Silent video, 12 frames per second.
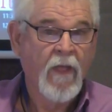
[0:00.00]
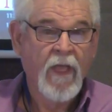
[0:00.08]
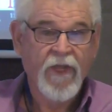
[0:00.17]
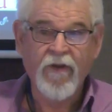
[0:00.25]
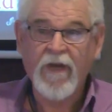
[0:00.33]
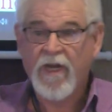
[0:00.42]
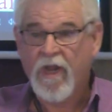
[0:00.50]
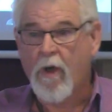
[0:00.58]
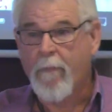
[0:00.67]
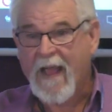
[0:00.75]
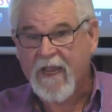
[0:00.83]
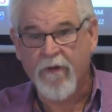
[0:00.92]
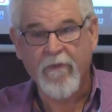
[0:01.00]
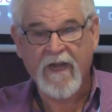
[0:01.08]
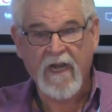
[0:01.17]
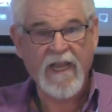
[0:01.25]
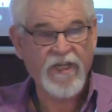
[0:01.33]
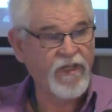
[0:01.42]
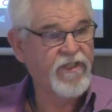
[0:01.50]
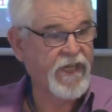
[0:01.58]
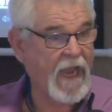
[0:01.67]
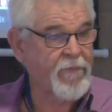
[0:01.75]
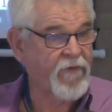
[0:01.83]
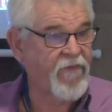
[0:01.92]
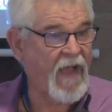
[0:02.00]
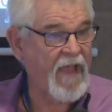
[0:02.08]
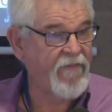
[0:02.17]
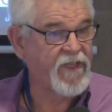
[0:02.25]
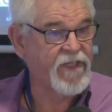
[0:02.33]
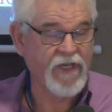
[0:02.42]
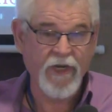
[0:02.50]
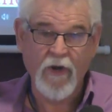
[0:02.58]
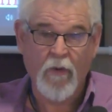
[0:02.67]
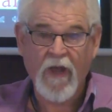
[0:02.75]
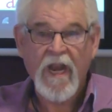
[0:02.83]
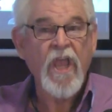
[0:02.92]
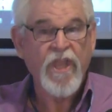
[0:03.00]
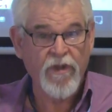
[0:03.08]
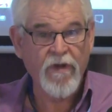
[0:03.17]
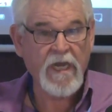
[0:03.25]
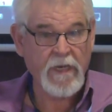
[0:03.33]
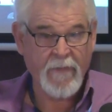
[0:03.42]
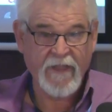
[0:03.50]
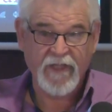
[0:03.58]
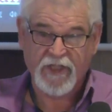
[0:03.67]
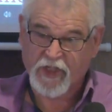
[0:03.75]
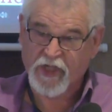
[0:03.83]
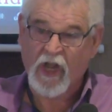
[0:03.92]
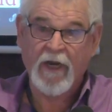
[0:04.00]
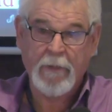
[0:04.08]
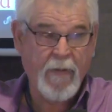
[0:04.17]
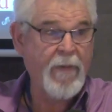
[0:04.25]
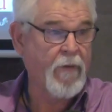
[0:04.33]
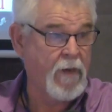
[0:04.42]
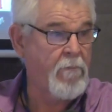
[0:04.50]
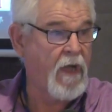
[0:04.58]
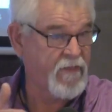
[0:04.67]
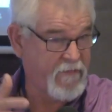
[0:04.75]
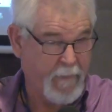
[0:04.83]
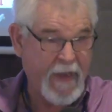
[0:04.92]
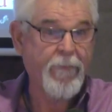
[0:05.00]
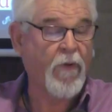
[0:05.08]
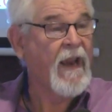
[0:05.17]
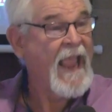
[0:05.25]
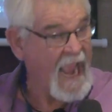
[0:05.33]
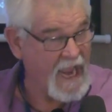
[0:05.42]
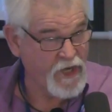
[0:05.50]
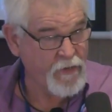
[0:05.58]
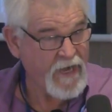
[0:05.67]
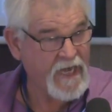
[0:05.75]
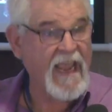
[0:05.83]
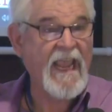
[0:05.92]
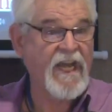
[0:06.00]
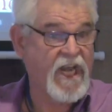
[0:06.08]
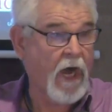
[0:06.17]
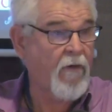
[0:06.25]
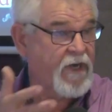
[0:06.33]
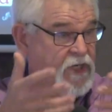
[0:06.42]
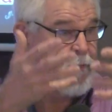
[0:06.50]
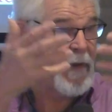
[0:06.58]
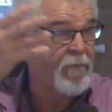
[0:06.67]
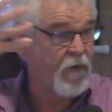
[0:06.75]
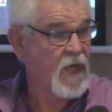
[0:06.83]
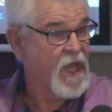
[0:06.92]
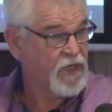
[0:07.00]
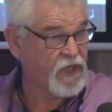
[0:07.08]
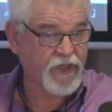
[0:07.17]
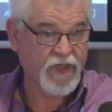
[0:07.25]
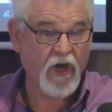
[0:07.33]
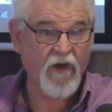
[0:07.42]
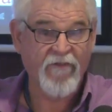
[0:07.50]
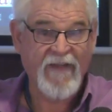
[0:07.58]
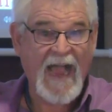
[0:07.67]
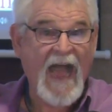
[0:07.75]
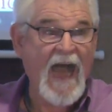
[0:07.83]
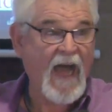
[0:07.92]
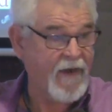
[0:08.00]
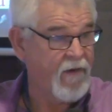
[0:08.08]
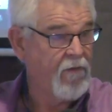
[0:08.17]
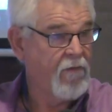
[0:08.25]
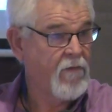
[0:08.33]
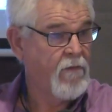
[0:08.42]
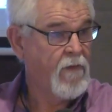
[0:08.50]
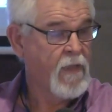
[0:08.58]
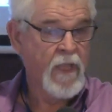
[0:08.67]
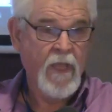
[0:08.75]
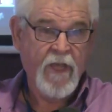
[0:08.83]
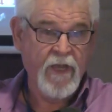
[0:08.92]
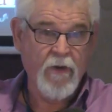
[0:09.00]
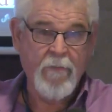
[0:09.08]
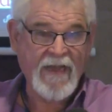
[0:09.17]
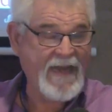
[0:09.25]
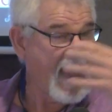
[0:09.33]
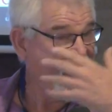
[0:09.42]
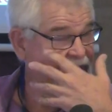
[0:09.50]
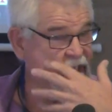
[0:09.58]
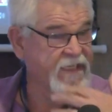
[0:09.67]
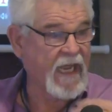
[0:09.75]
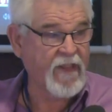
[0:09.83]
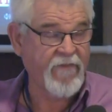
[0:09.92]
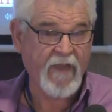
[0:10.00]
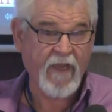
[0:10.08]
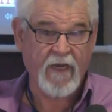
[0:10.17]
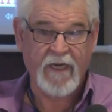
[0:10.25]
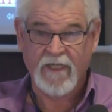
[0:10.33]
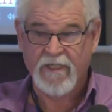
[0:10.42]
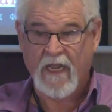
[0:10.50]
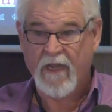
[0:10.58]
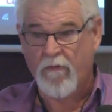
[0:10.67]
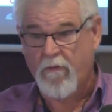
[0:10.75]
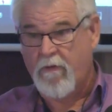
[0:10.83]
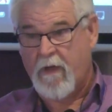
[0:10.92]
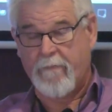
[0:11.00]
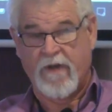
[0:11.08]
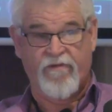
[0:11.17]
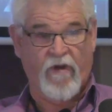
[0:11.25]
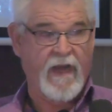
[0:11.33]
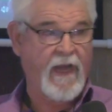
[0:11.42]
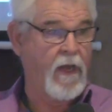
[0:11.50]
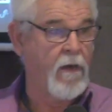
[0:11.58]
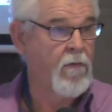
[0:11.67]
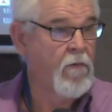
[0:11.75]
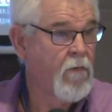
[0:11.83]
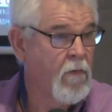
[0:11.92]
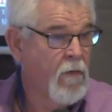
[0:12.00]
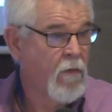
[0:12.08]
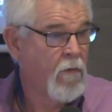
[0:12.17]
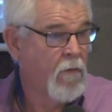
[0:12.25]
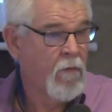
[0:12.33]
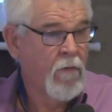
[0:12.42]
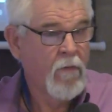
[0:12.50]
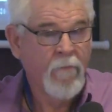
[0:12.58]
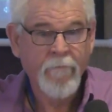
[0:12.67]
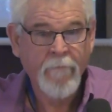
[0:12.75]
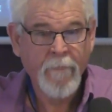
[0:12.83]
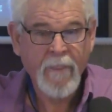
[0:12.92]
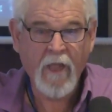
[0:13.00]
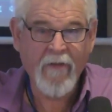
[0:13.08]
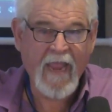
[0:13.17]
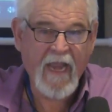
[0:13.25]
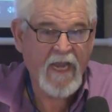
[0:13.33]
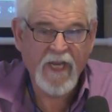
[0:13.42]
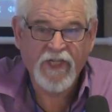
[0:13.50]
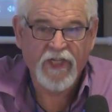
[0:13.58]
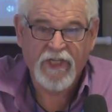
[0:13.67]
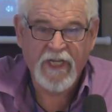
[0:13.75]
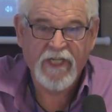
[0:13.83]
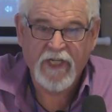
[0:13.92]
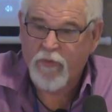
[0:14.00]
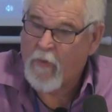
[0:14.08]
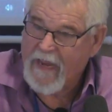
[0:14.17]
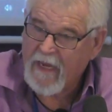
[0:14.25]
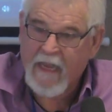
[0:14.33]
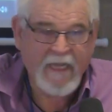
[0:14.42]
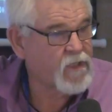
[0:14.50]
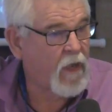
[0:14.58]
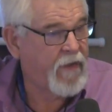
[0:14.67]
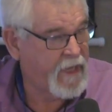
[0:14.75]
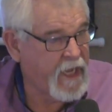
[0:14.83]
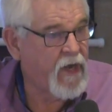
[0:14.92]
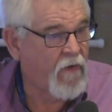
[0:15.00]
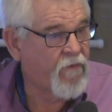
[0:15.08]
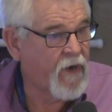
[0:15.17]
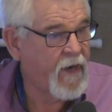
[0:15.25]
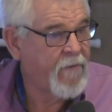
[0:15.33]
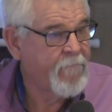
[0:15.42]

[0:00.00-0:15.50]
You need to go back and read Galatians chapter 5. He said, you know what? You need to be the solid people among the people, and you need to encourage people to serve God. You know, my dad, he gets out of the vehicle, and it's like, whoa, I've been drinking. No, he ain't. He's just weak. That's all. He get over it.